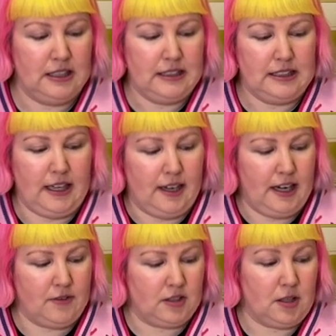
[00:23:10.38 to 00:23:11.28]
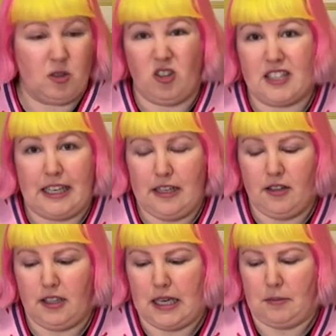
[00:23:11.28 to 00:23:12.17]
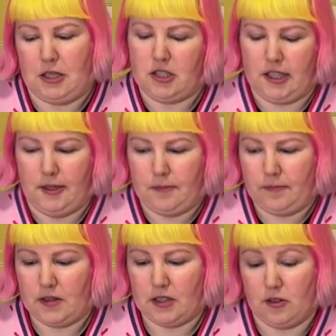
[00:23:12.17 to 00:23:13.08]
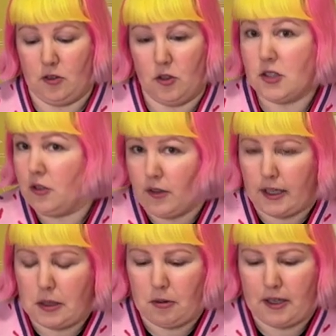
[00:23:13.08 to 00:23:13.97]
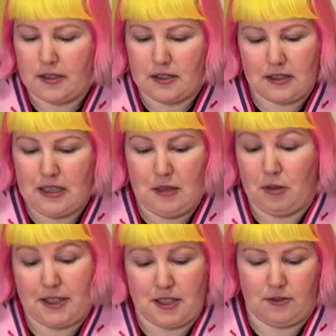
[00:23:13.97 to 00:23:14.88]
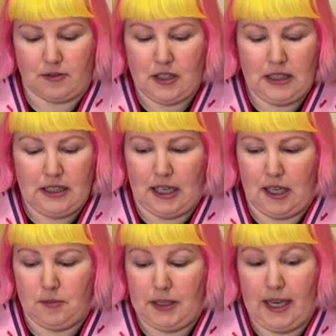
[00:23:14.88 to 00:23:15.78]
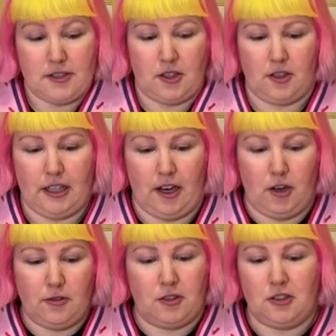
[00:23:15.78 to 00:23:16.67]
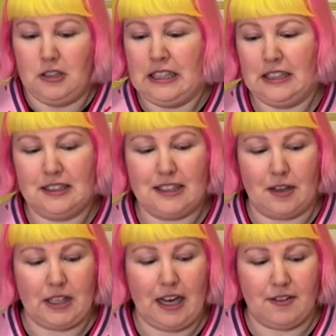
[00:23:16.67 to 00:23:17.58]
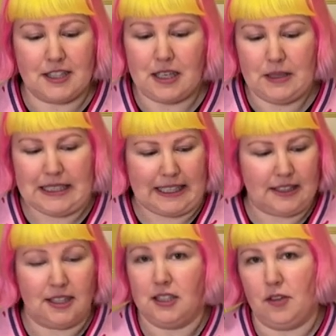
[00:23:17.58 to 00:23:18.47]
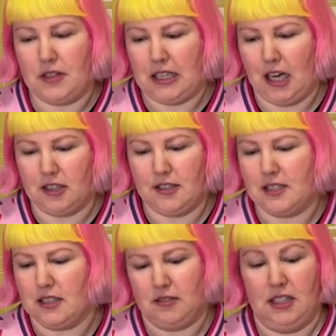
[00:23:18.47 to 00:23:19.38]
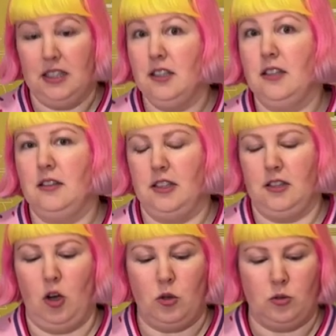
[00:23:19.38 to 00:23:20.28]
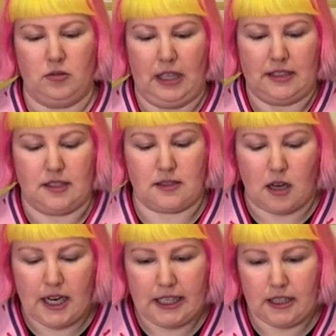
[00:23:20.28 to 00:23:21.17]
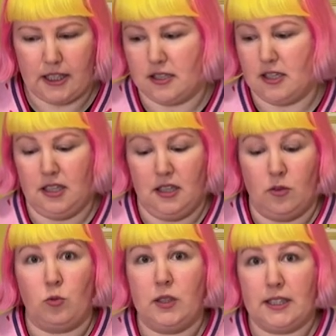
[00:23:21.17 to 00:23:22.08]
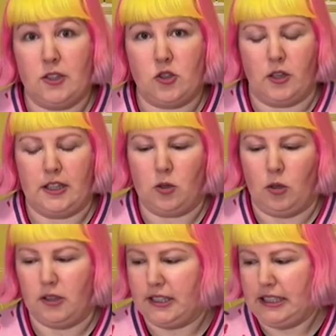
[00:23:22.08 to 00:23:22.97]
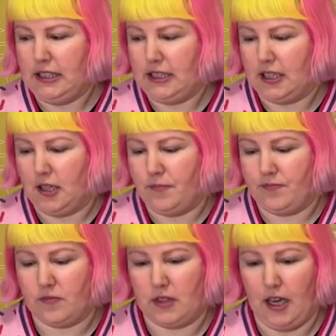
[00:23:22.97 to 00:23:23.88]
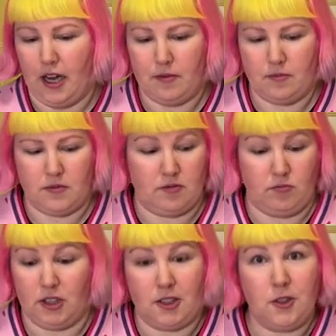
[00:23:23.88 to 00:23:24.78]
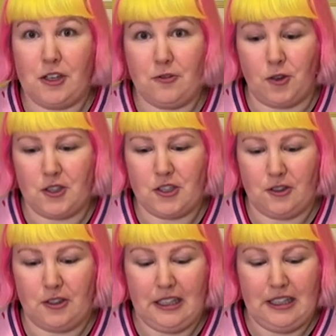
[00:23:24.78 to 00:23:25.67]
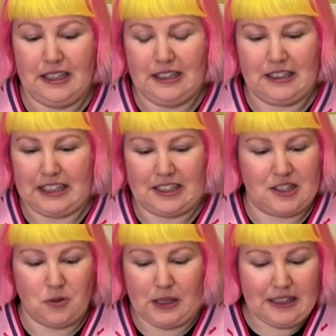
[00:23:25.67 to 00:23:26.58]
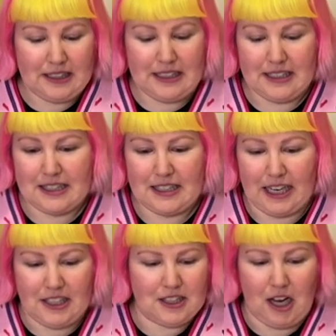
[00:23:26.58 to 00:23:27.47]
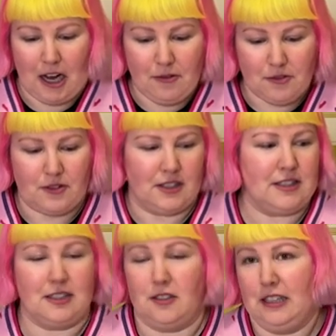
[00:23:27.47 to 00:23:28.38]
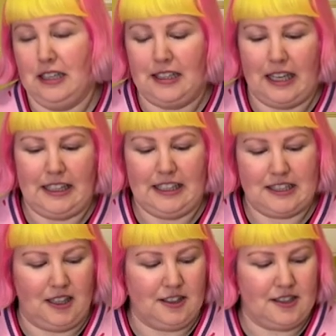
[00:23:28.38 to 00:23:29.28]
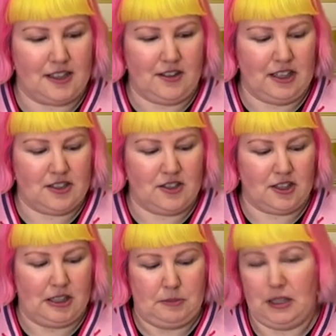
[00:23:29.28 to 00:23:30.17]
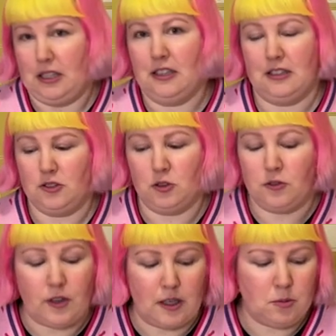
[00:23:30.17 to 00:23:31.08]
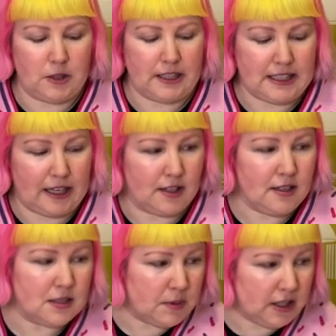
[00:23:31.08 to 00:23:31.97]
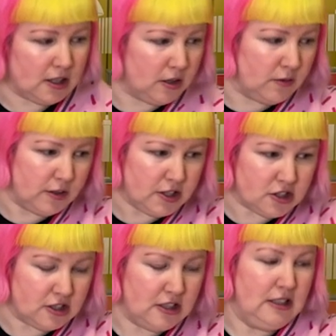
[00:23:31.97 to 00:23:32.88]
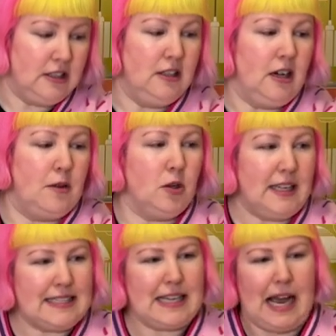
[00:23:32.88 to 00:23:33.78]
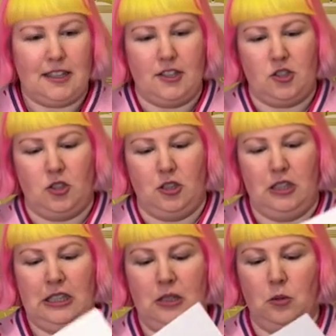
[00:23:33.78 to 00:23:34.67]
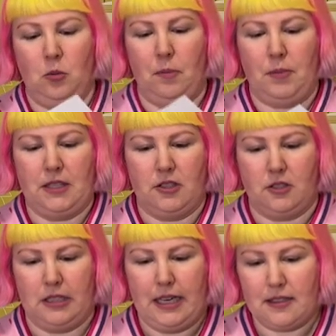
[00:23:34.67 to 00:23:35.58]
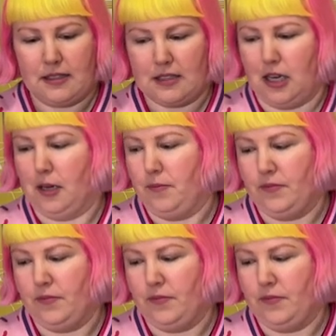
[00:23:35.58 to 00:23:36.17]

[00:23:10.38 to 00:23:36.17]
yeah, I haven't come across anything damaged yet. So also very impressive. Overall, loving how it's coming together. Love the colors and their whole like design, and really enjoying the quality. I'm really looking forward to like doing the second half of this and getting it done, because I think it's just going to be good fun putting it together. Speaking of which, I'm not exactly sure what bit to do next. I